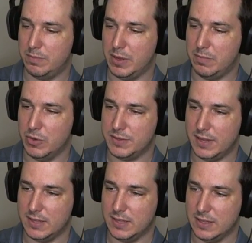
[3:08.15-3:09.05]
but most
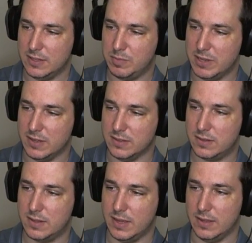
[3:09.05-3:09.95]
likely that's
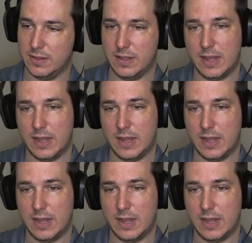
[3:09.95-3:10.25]
because they